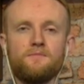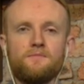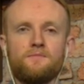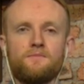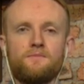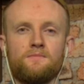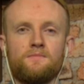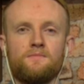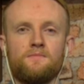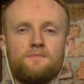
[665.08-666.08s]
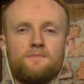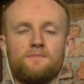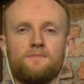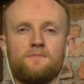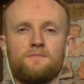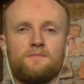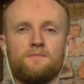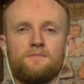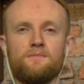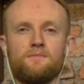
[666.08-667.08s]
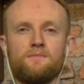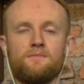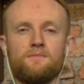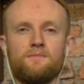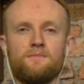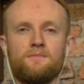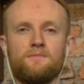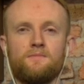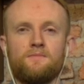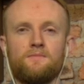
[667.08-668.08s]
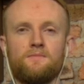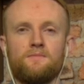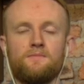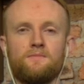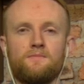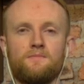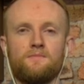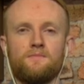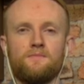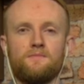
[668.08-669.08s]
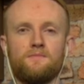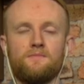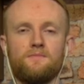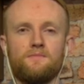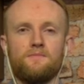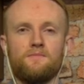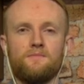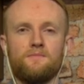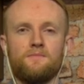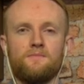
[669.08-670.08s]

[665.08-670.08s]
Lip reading: The person shown says nothing.